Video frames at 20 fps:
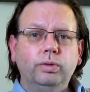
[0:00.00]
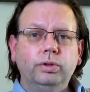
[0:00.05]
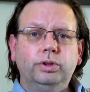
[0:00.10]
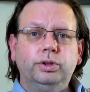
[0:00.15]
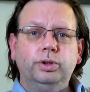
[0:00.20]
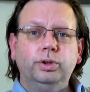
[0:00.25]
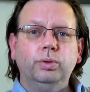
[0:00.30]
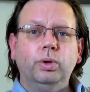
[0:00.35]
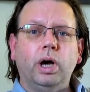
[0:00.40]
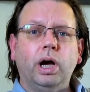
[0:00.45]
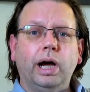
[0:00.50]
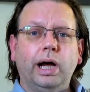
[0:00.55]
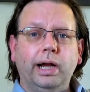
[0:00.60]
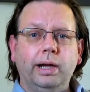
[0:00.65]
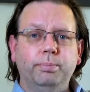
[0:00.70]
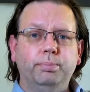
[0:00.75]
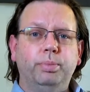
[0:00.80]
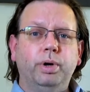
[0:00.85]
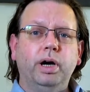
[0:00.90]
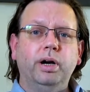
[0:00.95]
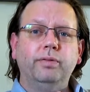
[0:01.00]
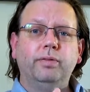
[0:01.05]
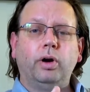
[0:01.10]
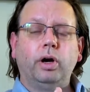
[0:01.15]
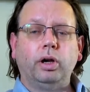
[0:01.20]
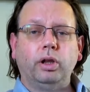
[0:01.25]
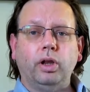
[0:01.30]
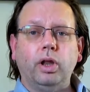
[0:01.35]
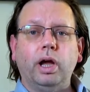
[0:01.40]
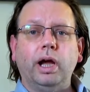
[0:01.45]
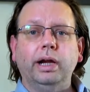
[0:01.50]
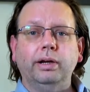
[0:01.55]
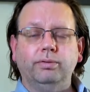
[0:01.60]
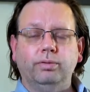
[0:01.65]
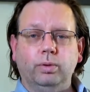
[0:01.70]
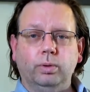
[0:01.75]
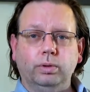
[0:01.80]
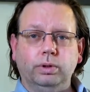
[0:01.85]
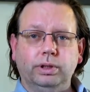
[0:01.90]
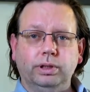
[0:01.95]
too high above our line
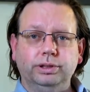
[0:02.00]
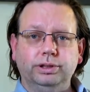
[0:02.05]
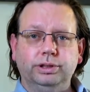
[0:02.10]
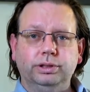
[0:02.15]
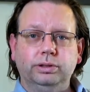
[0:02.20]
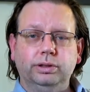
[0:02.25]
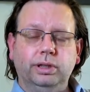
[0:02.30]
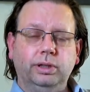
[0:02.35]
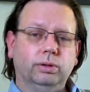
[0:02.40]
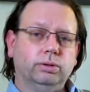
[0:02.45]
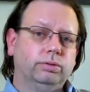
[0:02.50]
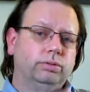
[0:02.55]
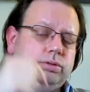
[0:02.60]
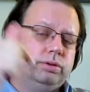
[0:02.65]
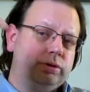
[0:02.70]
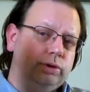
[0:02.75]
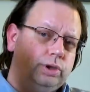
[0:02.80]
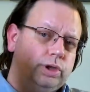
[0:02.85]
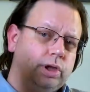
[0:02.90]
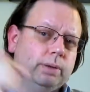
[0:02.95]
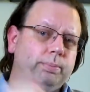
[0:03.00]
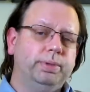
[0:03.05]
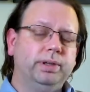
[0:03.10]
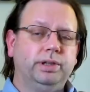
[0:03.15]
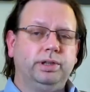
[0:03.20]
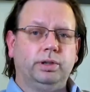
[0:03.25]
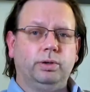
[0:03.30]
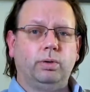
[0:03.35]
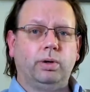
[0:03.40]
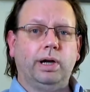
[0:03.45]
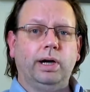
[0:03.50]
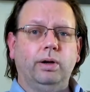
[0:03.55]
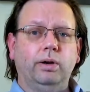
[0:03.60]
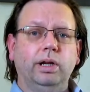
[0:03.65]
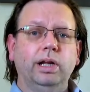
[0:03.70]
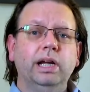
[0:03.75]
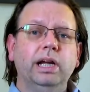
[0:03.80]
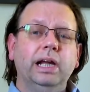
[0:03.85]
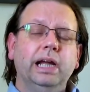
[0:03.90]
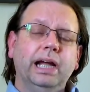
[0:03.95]
voltage. It'll dump it to ground.
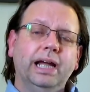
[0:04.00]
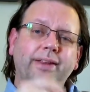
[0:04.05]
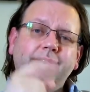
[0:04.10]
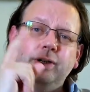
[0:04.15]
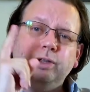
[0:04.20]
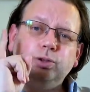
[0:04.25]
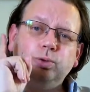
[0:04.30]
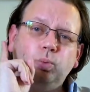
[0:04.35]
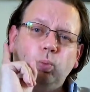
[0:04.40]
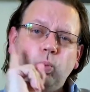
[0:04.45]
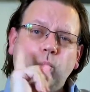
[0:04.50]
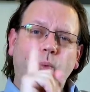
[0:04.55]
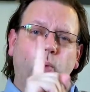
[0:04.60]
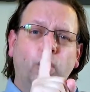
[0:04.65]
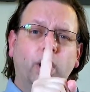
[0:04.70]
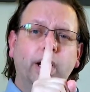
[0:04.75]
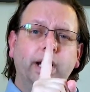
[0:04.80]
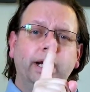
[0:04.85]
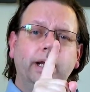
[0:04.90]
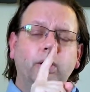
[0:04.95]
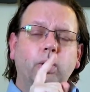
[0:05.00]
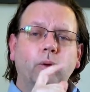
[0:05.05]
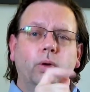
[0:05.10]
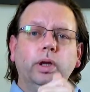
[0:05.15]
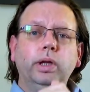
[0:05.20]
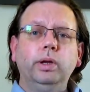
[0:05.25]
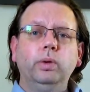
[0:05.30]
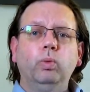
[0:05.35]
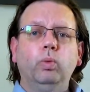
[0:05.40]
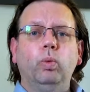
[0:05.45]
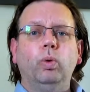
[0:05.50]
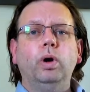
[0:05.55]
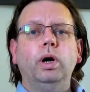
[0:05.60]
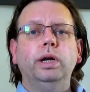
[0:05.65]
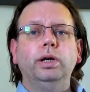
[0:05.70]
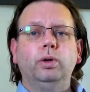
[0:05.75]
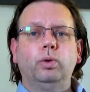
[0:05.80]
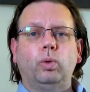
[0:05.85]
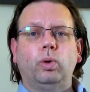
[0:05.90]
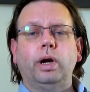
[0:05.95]
And there's one and only
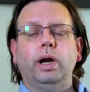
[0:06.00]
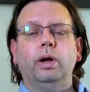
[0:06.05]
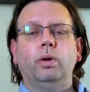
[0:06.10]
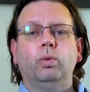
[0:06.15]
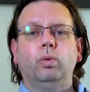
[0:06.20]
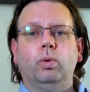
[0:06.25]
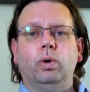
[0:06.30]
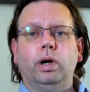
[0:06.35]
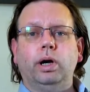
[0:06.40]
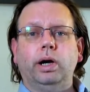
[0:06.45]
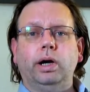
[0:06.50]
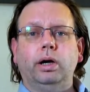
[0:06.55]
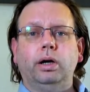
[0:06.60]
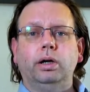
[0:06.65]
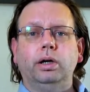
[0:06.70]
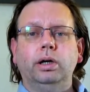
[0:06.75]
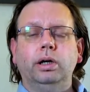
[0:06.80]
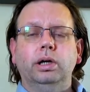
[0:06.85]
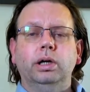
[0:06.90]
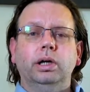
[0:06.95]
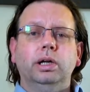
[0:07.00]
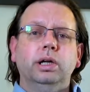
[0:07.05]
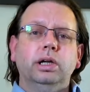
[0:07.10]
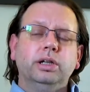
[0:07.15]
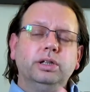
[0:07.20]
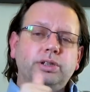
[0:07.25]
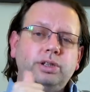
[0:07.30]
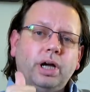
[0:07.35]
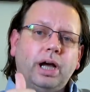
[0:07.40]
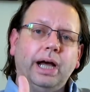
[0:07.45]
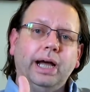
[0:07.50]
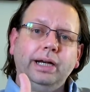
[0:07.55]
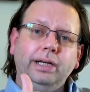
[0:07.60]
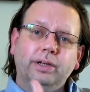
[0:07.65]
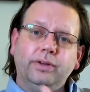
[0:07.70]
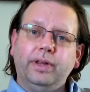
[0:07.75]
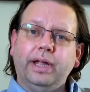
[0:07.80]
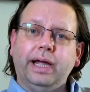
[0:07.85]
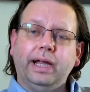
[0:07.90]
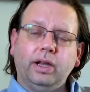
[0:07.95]
one ground wire tied
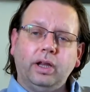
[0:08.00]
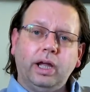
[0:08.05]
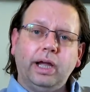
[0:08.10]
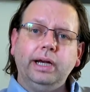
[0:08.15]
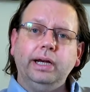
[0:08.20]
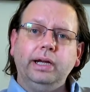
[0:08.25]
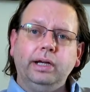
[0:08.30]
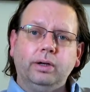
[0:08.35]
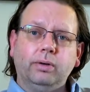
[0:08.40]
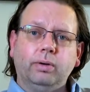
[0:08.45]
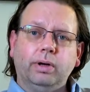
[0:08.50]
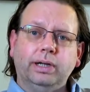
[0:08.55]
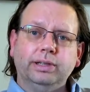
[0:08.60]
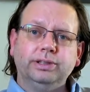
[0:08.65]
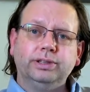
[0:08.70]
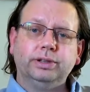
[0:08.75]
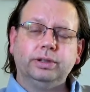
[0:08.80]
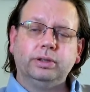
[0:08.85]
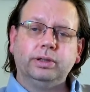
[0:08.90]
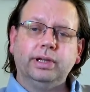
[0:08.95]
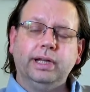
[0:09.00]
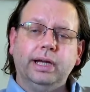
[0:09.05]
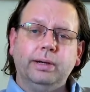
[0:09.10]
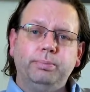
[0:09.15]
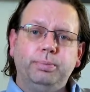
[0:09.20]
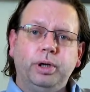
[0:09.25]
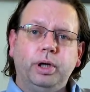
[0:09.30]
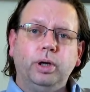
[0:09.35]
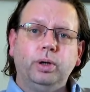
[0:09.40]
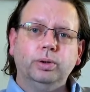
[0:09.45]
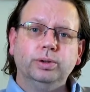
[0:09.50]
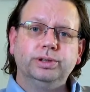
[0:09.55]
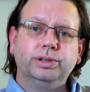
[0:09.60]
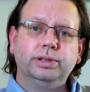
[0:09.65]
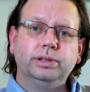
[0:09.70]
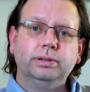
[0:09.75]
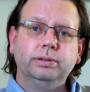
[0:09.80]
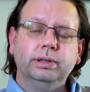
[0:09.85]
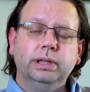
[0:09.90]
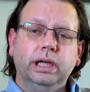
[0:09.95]
to that lightning arrestor and that
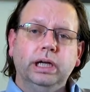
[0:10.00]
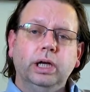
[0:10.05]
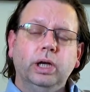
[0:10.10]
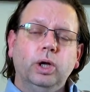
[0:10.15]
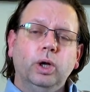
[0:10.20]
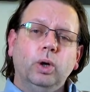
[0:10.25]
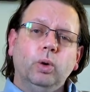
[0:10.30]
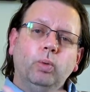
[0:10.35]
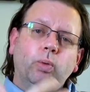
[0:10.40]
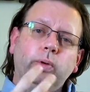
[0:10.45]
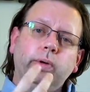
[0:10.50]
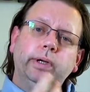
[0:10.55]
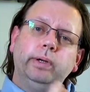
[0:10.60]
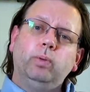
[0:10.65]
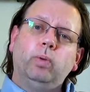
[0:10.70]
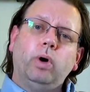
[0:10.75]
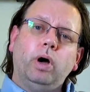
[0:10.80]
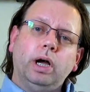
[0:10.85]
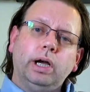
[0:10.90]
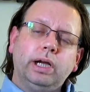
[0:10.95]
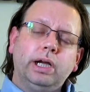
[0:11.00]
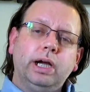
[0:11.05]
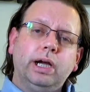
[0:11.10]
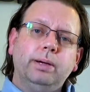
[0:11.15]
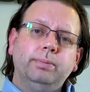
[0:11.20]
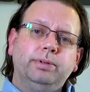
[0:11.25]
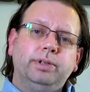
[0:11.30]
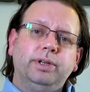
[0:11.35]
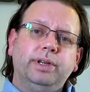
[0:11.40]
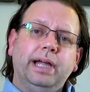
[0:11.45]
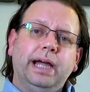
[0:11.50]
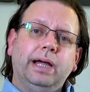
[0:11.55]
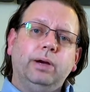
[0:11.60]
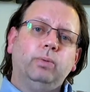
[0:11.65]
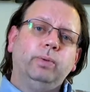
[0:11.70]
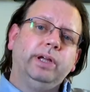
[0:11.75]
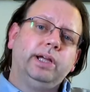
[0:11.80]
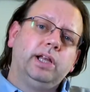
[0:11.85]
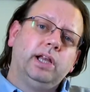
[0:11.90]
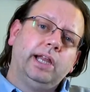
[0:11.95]
post. When we walk up to that and
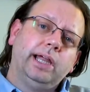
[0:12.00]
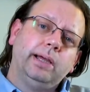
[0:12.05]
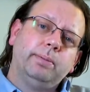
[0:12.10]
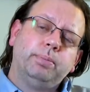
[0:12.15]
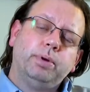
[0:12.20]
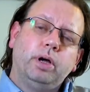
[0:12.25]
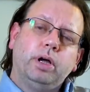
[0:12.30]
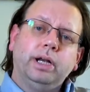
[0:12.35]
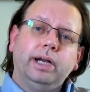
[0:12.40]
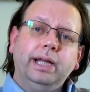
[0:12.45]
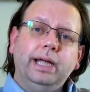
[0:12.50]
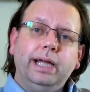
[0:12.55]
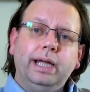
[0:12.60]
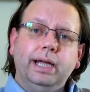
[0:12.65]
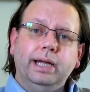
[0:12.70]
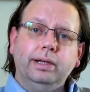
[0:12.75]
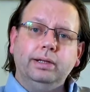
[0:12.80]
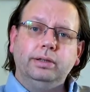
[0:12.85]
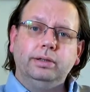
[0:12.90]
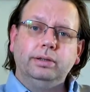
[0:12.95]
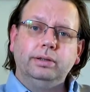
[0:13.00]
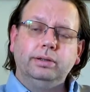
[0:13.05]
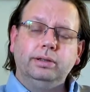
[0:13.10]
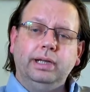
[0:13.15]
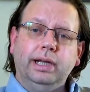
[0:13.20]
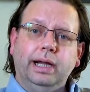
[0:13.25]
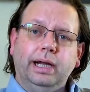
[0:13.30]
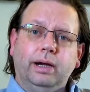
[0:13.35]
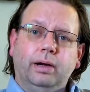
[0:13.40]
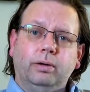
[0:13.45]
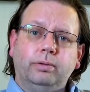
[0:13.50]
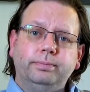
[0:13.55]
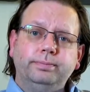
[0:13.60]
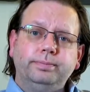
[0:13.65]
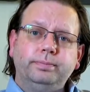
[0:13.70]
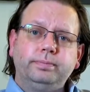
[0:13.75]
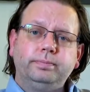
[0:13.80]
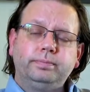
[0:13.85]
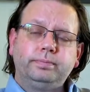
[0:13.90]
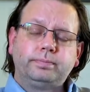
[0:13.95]
we clamp on it now,
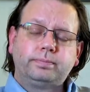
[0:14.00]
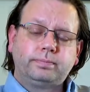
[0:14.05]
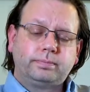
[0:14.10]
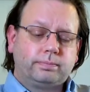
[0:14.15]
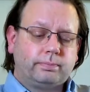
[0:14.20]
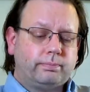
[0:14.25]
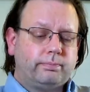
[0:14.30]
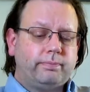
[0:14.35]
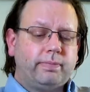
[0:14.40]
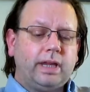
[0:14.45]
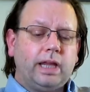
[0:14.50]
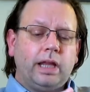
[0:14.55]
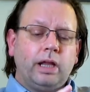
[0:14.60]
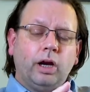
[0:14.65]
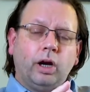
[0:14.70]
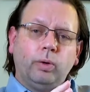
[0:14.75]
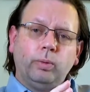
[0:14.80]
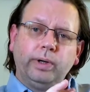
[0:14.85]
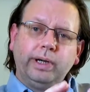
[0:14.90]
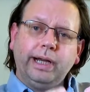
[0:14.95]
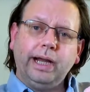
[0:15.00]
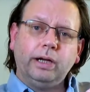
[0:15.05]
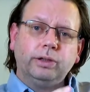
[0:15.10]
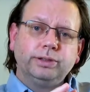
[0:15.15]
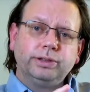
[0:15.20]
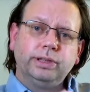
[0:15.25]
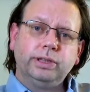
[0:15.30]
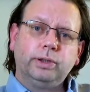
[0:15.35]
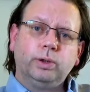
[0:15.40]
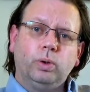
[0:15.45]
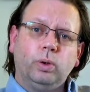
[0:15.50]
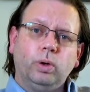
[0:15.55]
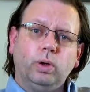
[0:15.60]
our active Rogowski